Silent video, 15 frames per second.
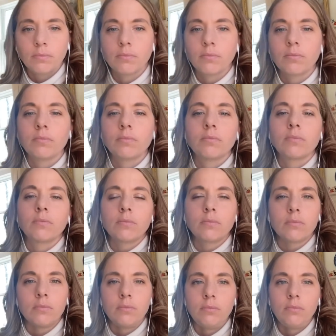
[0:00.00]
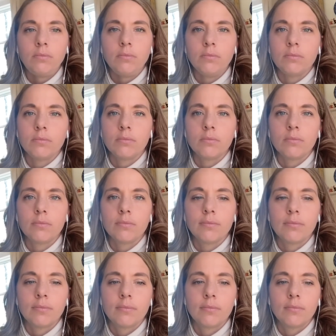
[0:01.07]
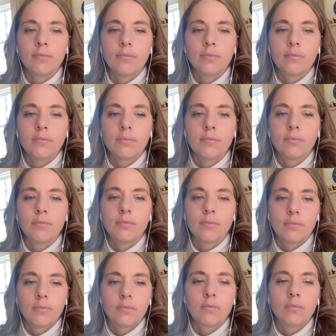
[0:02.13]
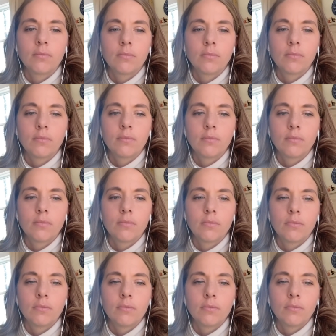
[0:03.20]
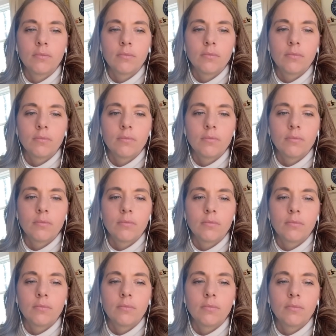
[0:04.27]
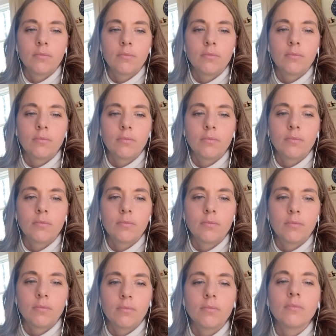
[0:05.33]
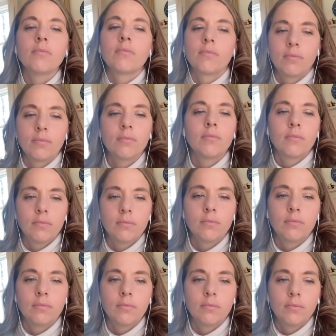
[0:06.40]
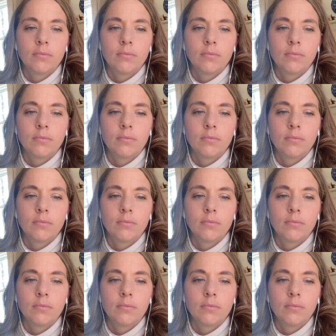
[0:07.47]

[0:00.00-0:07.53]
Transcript: (silent)